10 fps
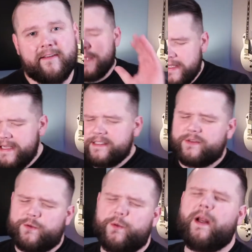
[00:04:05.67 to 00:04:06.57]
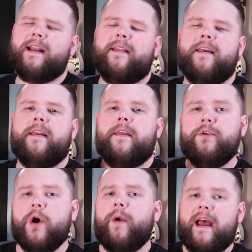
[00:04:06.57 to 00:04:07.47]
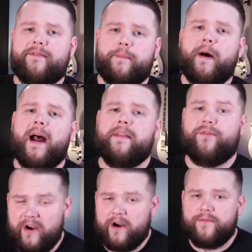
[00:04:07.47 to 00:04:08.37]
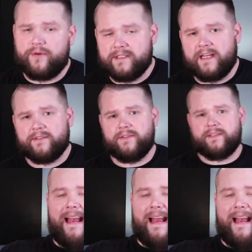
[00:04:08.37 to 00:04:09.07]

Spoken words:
Please do not think you don't have to buy the very first house you see.